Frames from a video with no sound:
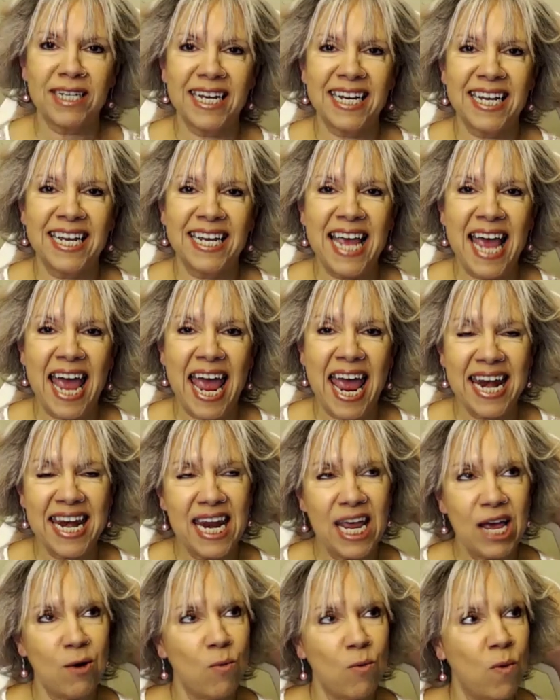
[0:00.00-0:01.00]

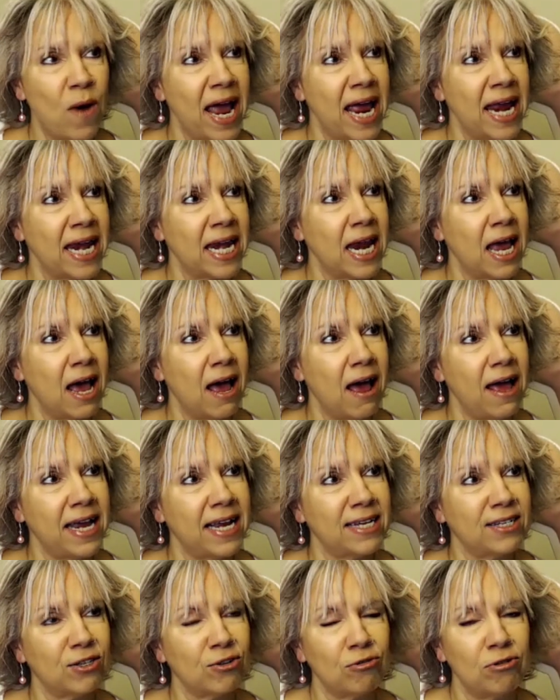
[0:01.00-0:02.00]
again when
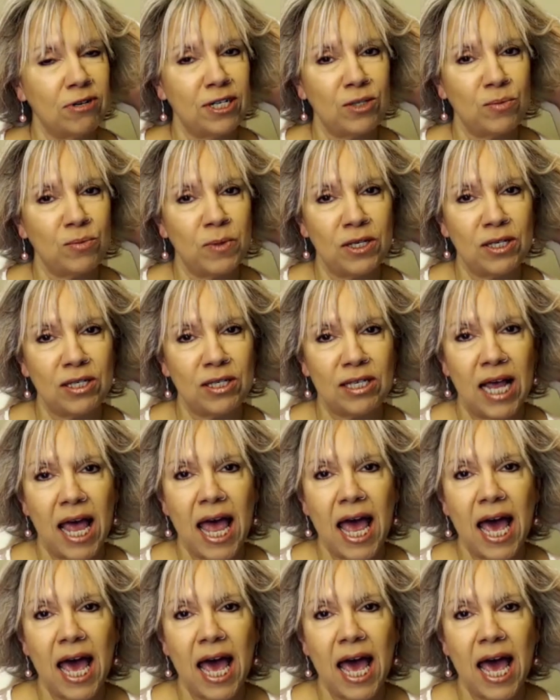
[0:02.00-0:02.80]
it's Christmas,